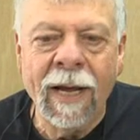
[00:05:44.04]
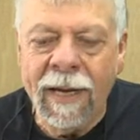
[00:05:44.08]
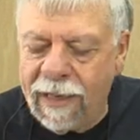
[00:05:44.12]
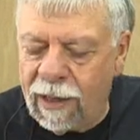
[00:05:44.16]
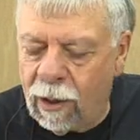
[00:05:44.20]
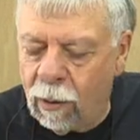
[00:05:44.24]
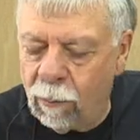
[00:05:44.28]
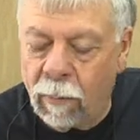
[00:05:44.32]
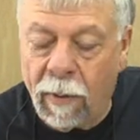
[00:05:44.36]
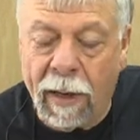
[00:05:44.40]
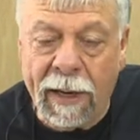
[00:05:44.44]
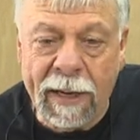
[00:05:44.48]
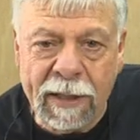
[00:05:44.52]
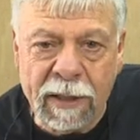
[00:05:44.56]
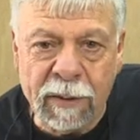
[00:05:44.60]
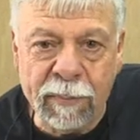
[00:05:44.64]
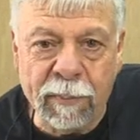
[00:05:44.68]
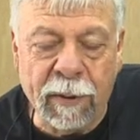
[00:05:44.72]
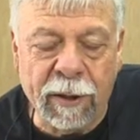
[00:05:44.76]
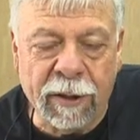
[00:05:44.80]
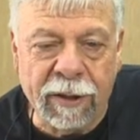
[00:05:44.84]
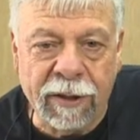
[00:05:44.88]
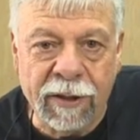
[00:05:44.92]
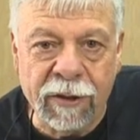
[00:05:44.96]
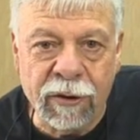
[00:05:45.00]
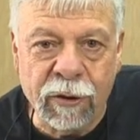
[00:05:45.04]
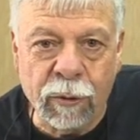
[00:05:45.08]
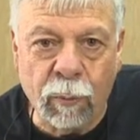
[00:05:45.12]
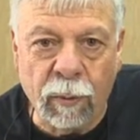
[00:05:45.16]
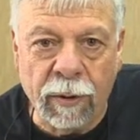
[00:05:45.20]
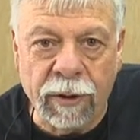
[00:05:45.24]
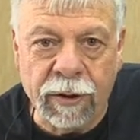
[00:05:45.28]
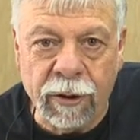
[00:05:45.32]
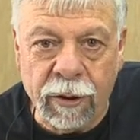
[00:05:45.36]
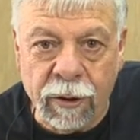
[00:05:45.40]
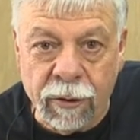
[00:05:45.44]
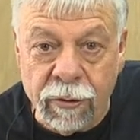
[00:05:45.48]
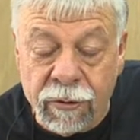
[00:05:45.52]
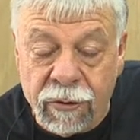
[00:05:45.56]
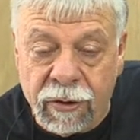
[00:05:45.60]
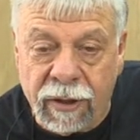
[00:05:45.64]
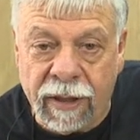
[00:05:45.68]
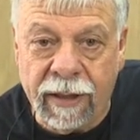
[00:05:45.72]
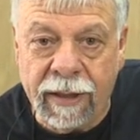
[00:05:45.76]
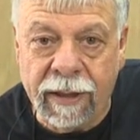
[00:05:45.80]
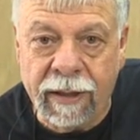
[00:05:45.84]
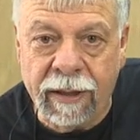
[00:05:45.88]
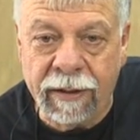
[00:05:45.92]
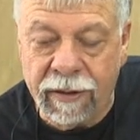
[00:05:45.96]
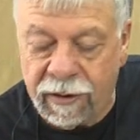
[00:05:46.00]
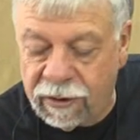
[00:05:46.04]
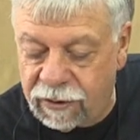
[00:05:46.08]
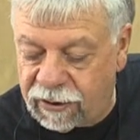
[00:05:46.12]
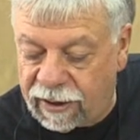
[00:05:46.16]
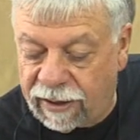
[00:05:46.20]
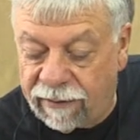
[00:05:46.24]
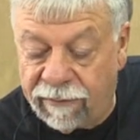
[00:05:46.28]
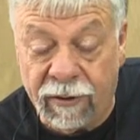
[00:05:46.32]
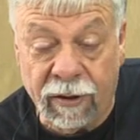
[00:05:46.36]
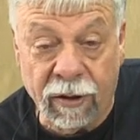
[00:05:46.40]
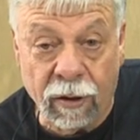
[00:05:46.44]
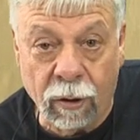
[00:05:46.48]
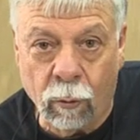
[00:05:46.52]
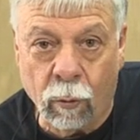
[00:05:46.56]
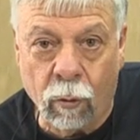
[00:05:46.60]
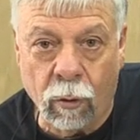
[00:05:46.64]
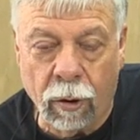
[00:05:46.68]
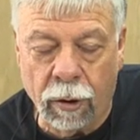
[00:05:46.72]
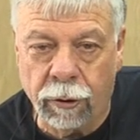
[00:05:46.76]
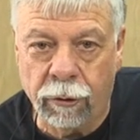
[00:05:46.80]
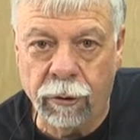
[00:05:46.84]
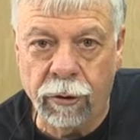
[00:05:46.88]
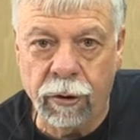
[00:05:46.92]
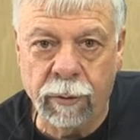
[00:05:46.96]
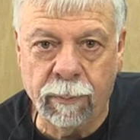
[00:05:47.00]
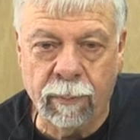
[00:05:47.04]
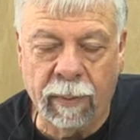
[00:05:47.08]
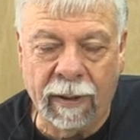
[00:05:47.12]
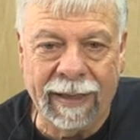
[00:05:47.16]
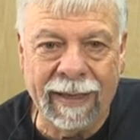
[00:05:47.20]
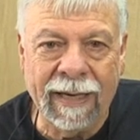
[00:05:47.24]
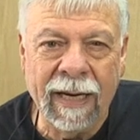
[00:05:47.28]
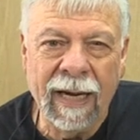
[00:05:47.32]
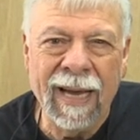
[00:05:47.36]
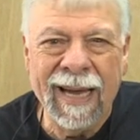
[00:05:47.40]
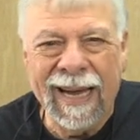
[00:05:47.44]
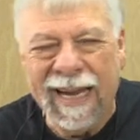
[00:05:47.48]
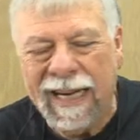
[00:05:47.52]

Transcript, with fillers: Now, my experience with using the seven and a quarter inch blade,